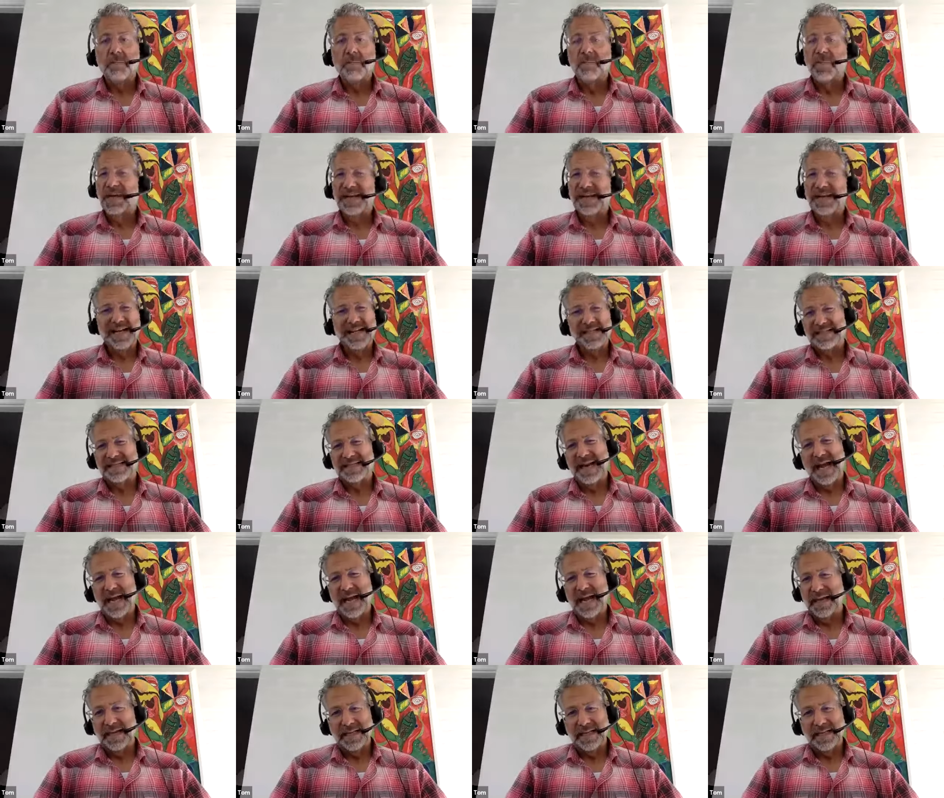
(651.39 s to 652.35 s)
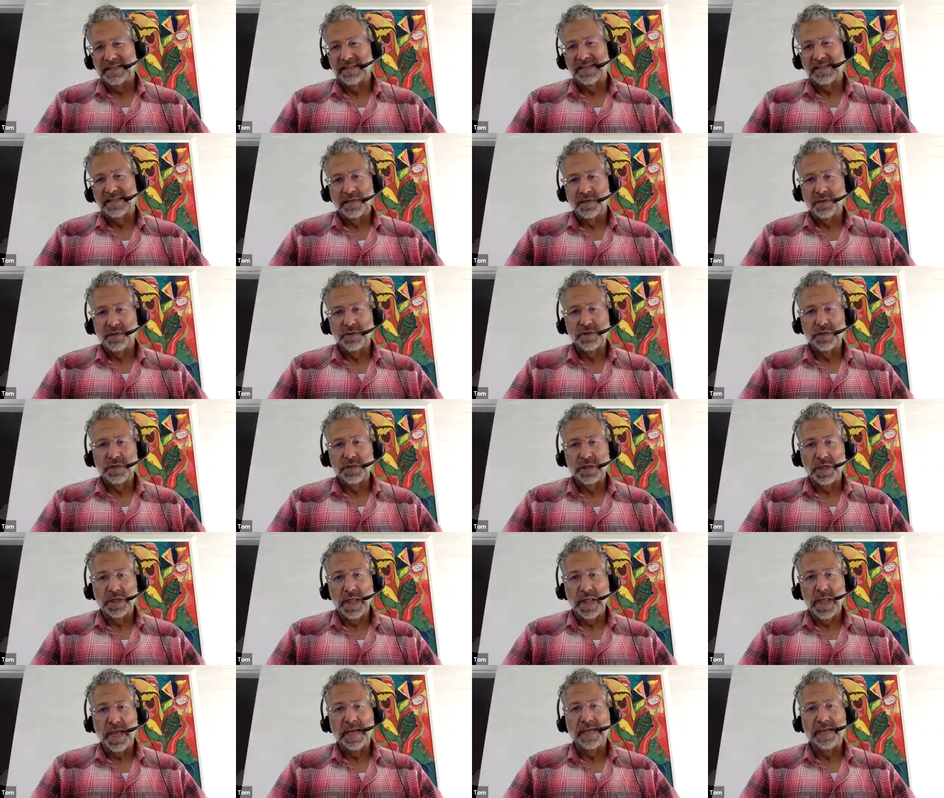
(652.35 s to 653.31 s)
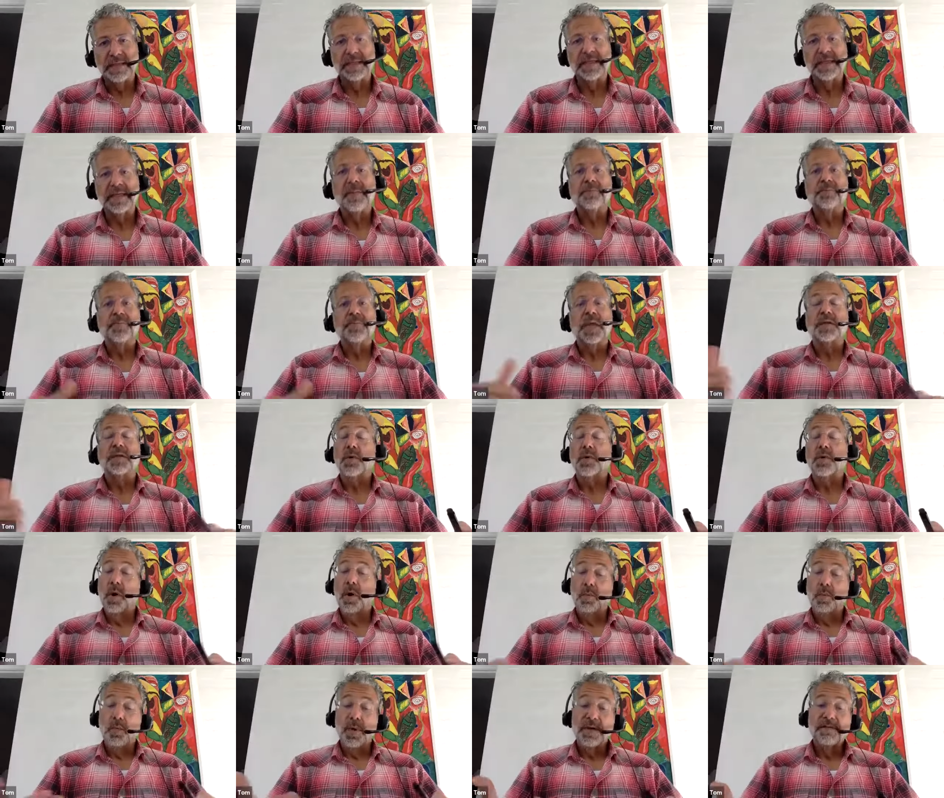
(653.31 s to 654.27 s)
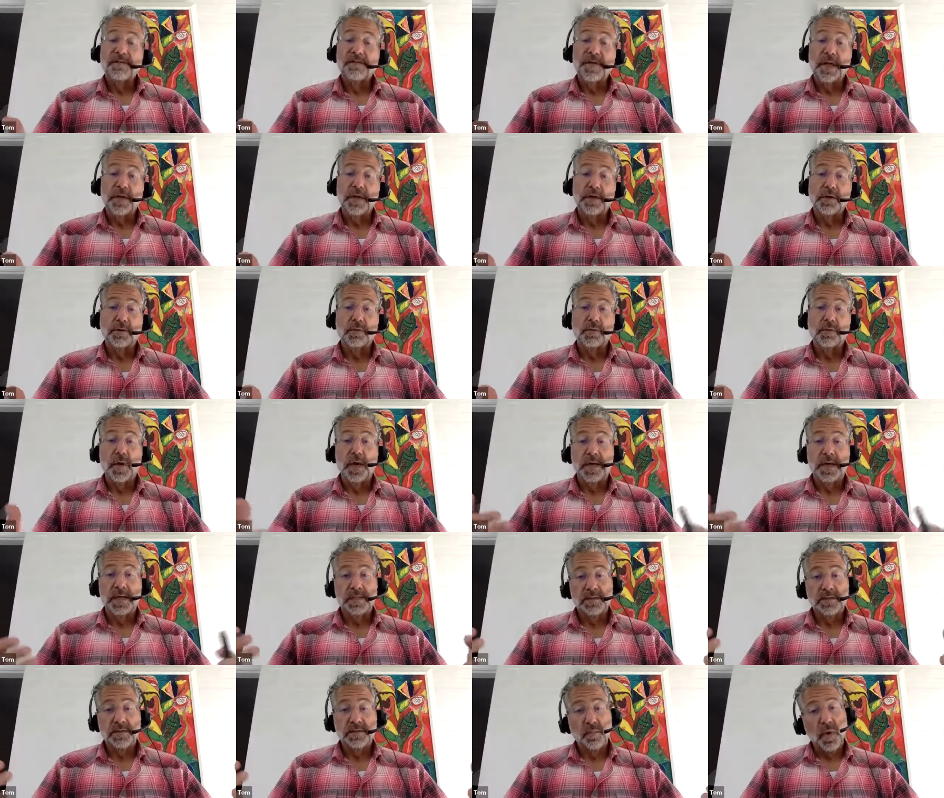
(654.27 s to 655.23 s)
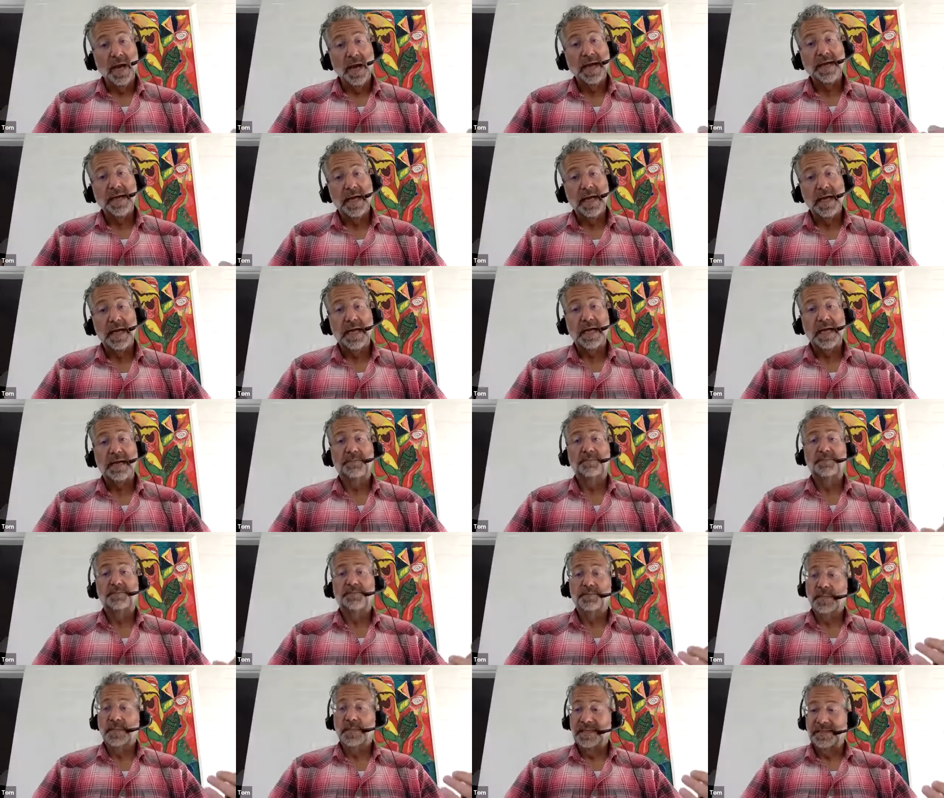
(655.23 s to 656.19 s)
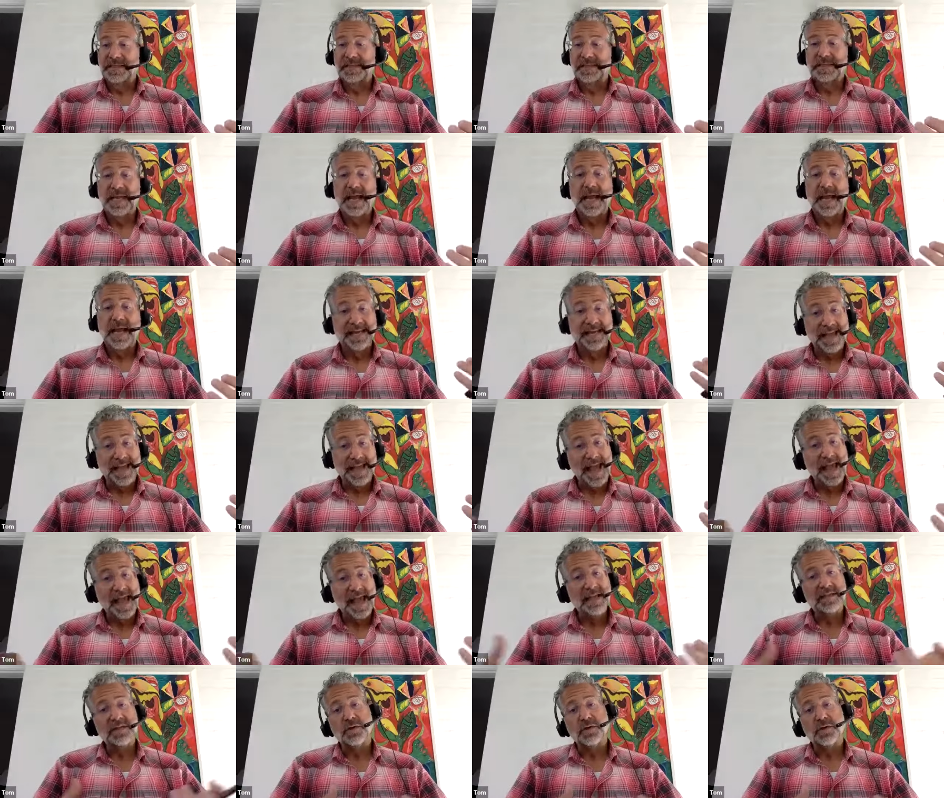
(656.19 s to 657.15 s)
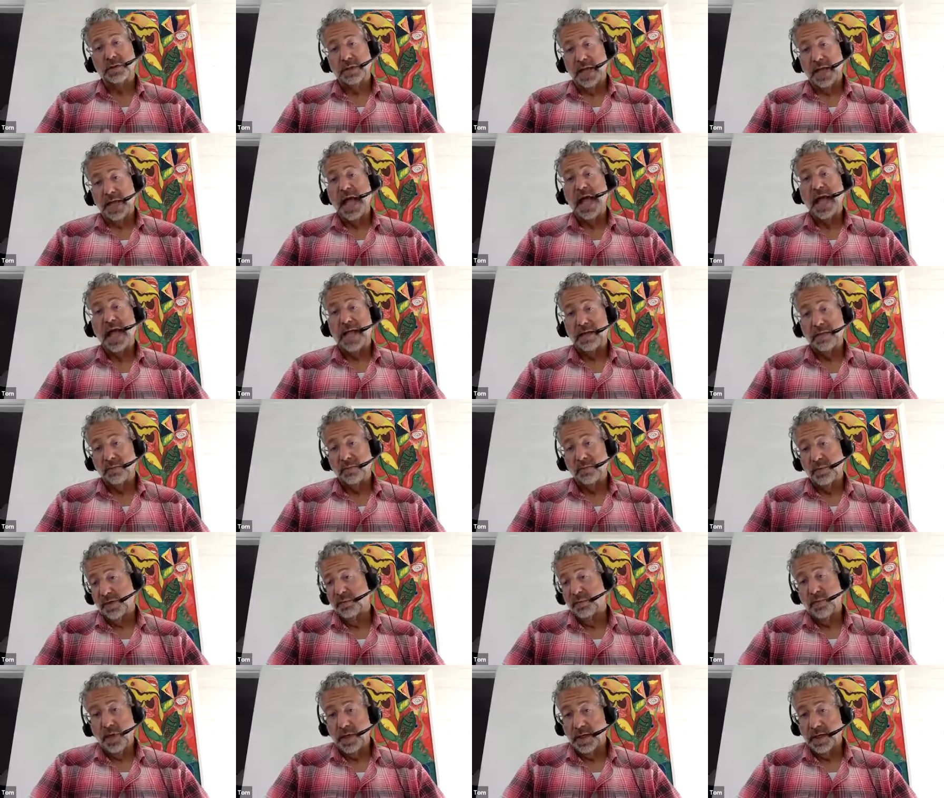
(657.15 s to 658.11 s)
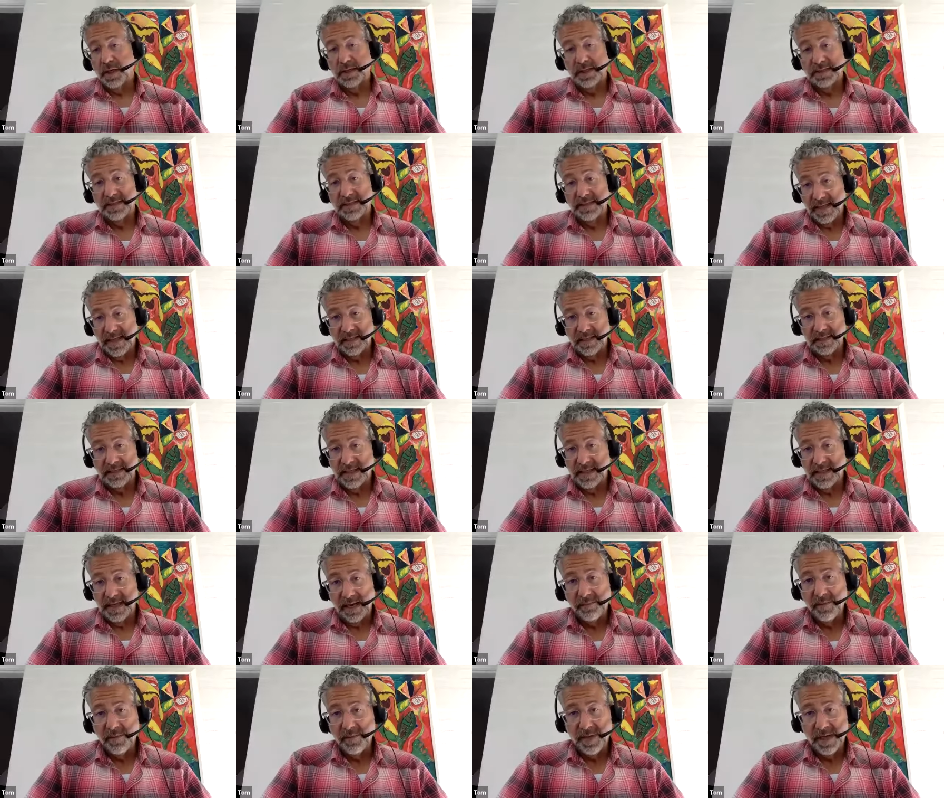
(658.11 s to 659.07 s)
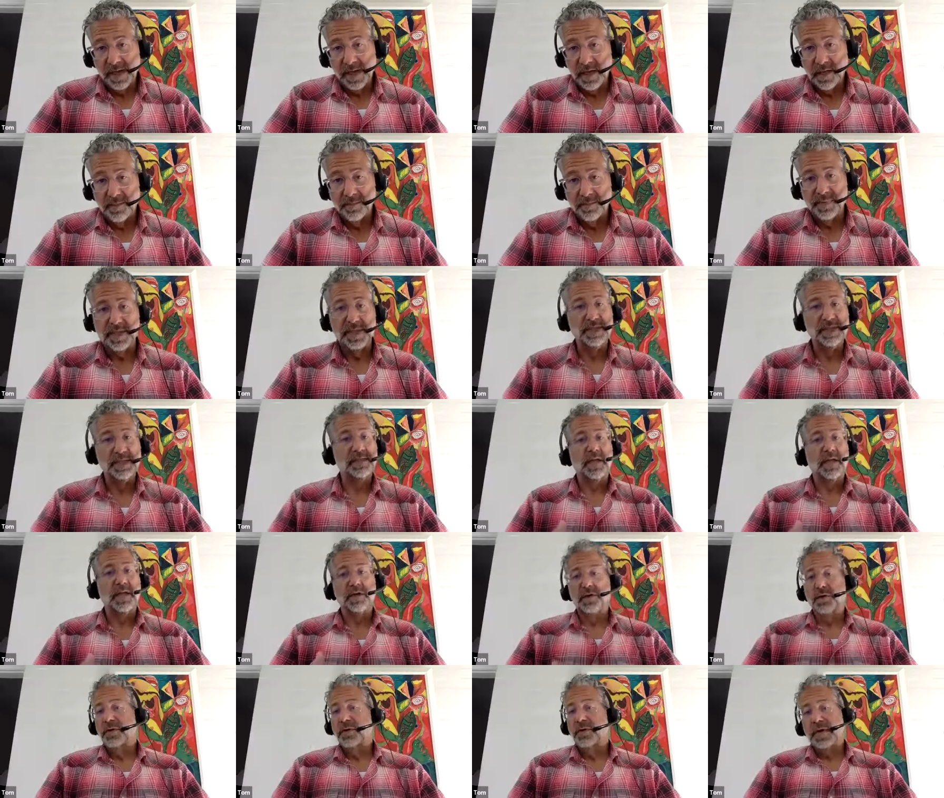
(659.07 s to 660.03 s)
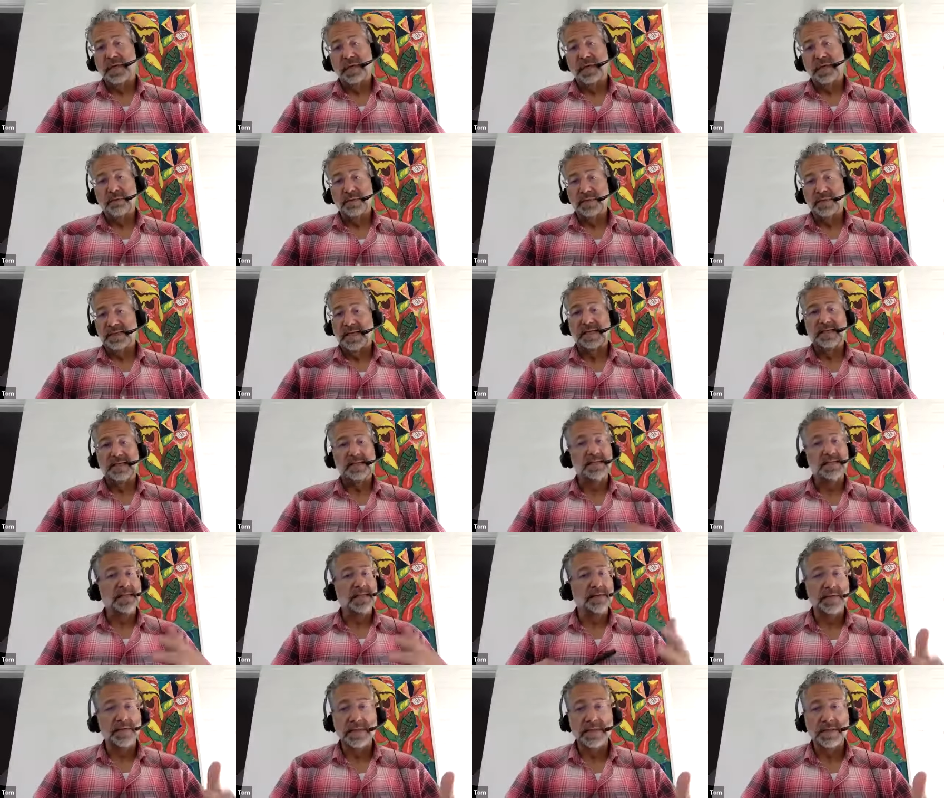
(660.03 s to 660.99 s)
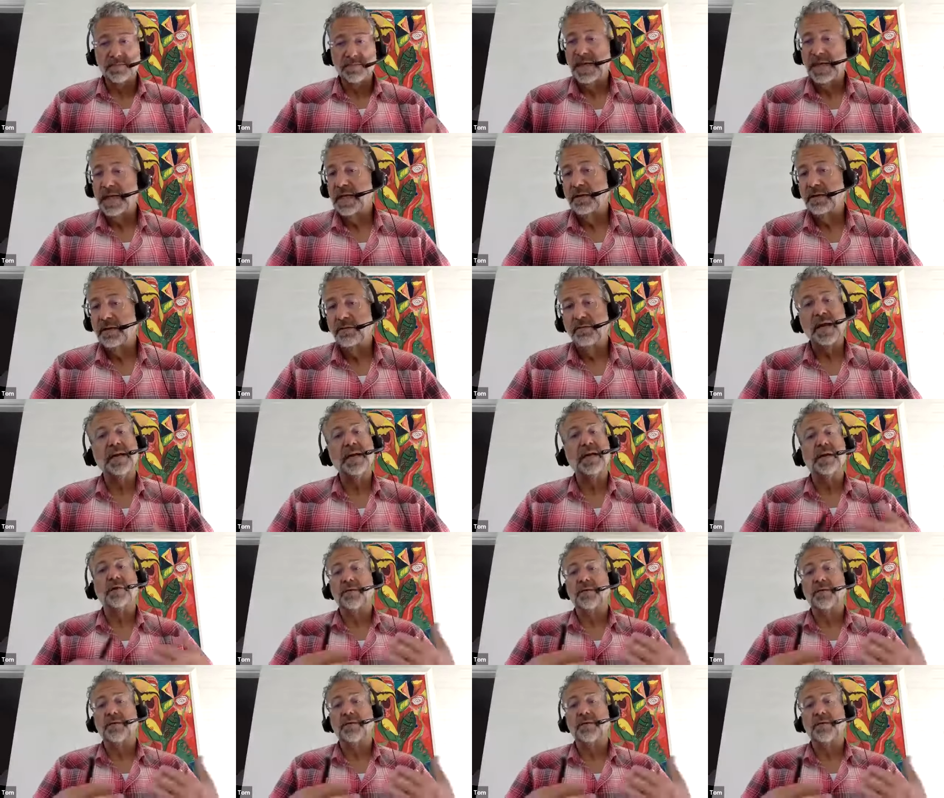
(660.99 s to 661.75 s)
but it has not institutionalized so what we figured was why not instead cast our lot with one of these sales enablement companies that already was at a Series B, ready to